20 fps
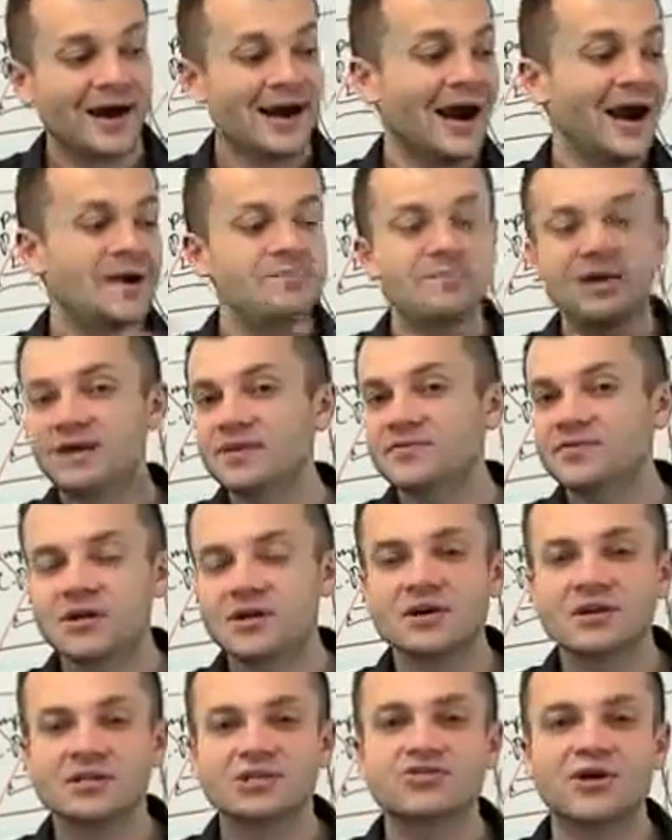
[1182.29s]
I'm not
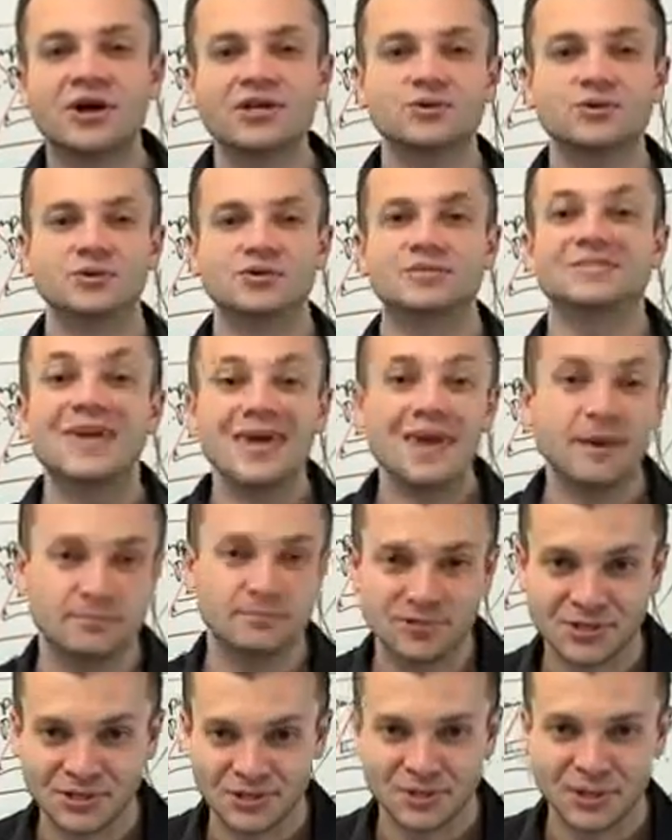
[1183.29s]
even going to try to
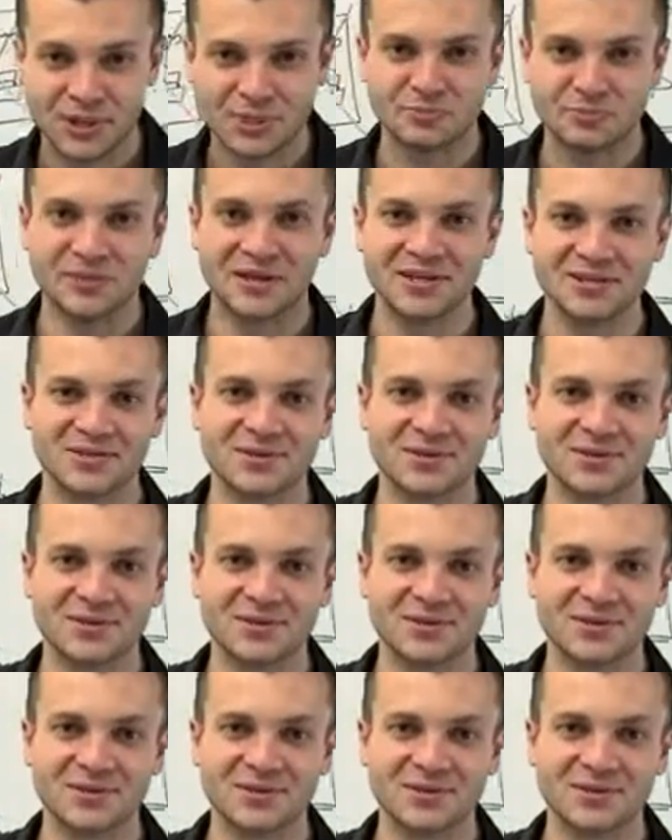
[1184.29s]
attempt to explain